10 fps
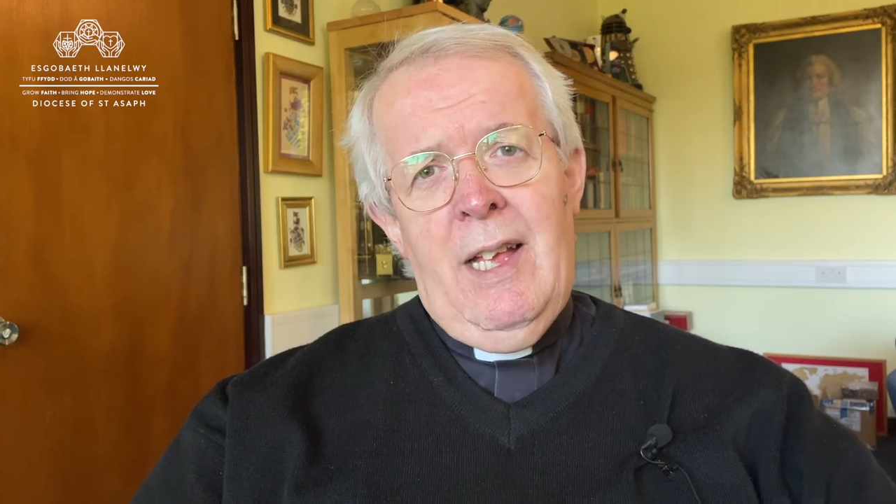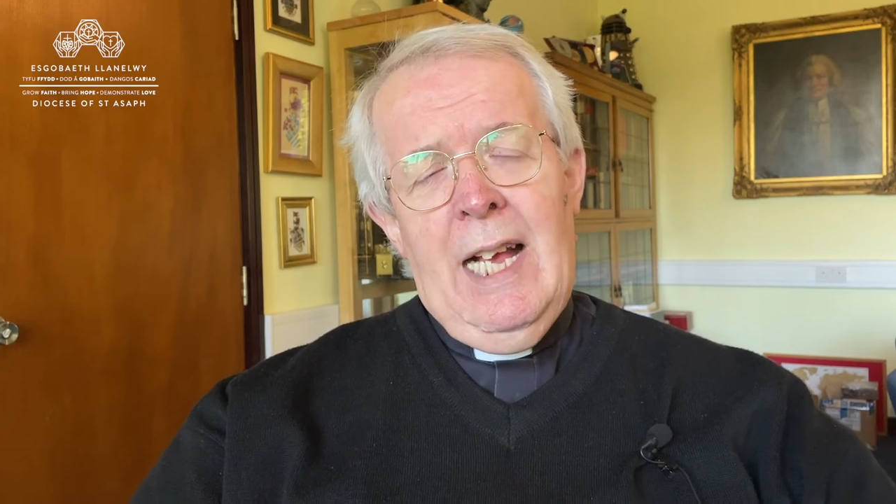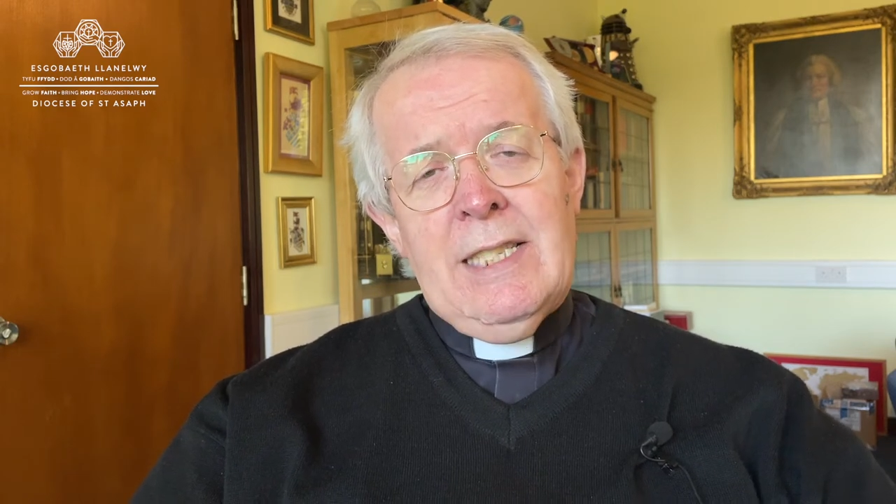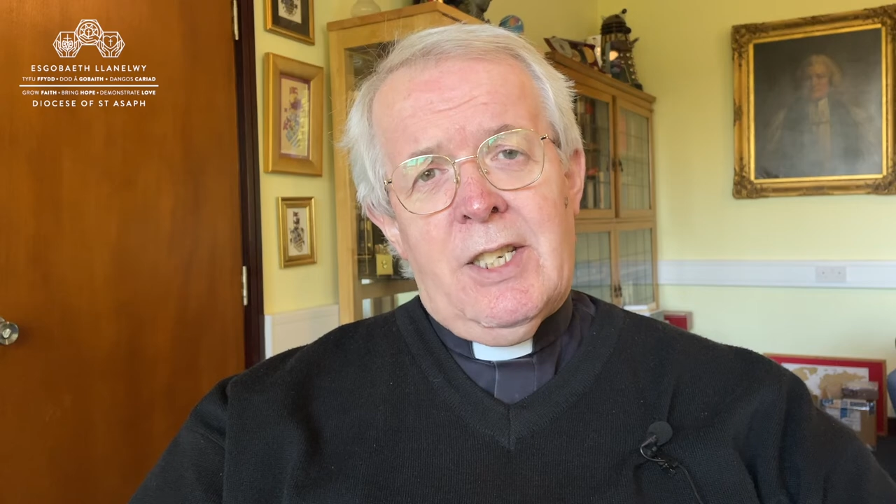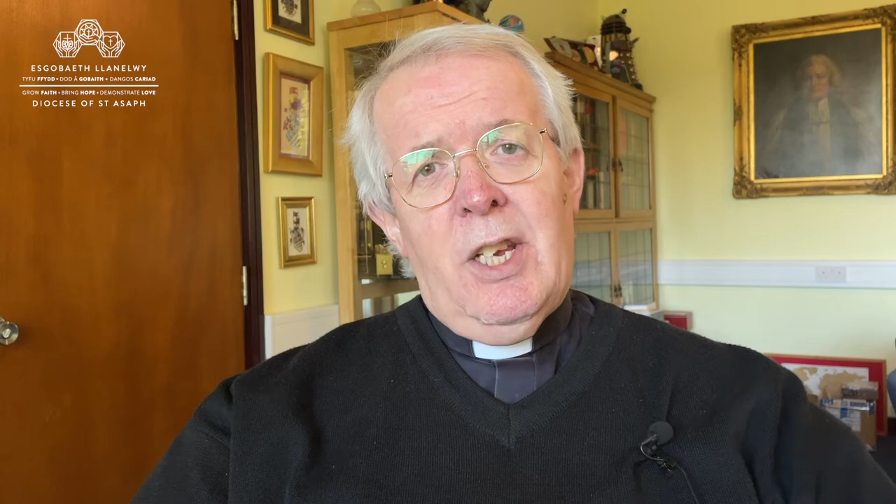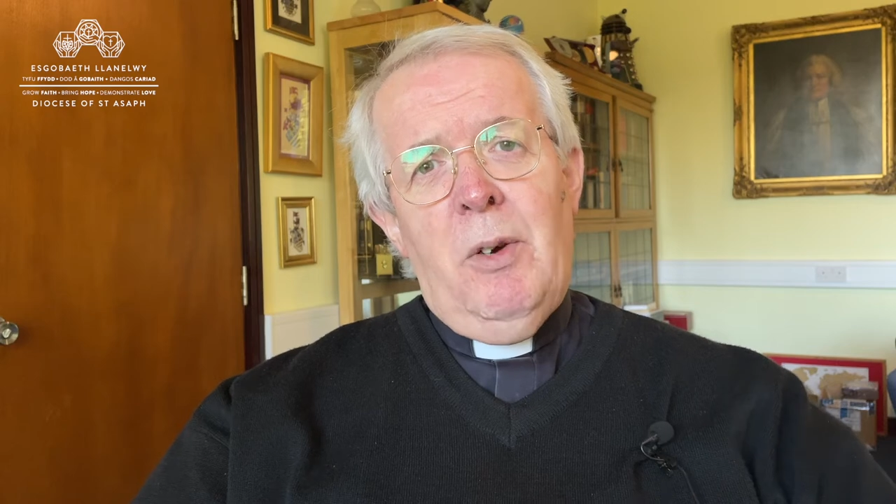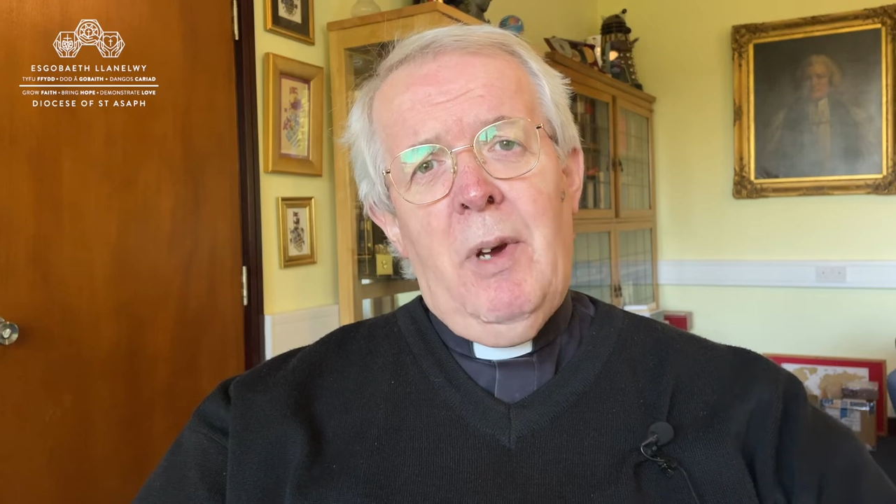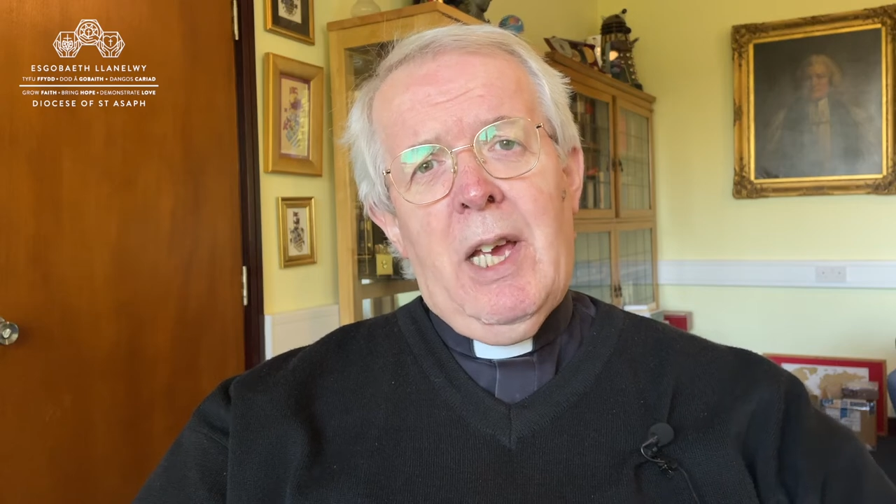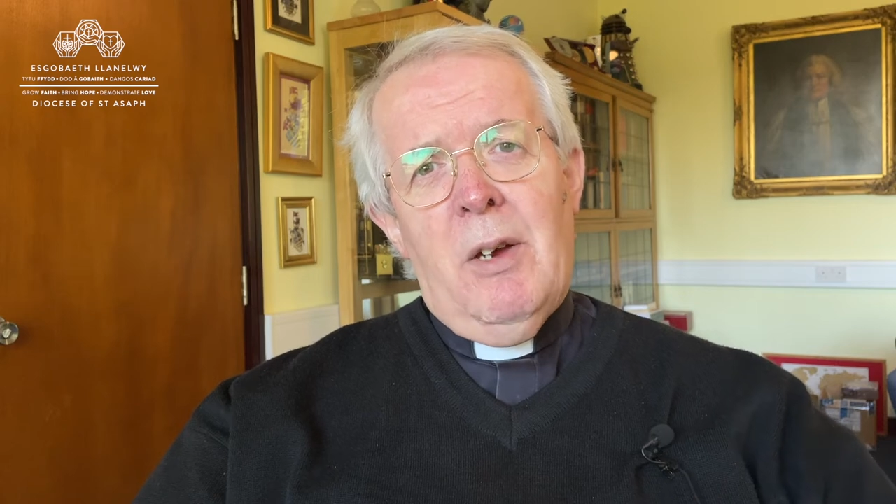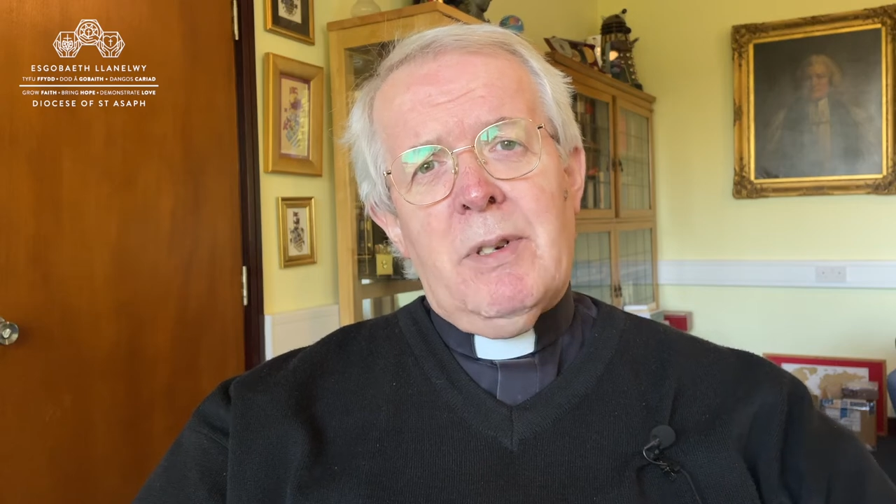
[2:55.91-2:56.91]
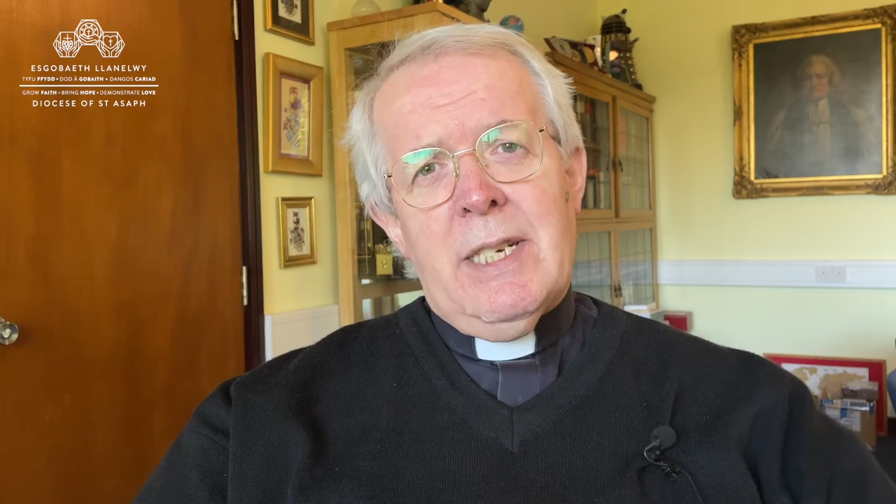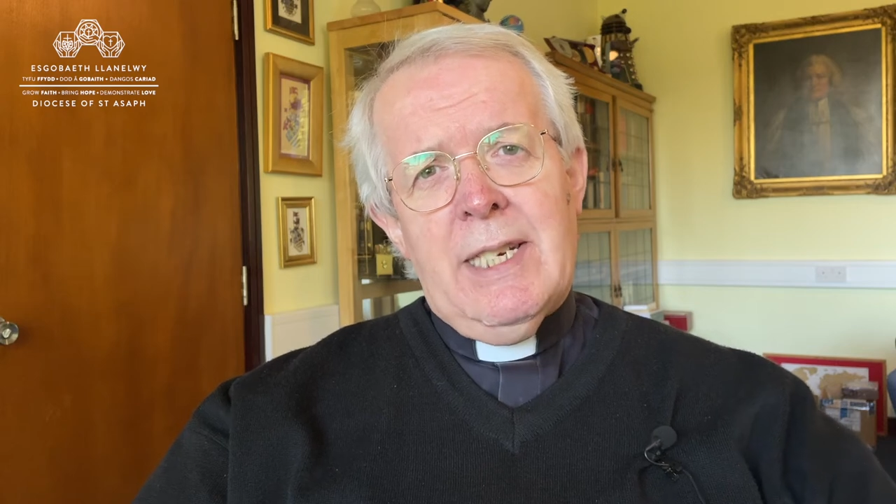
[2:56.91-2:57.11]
And so we're going to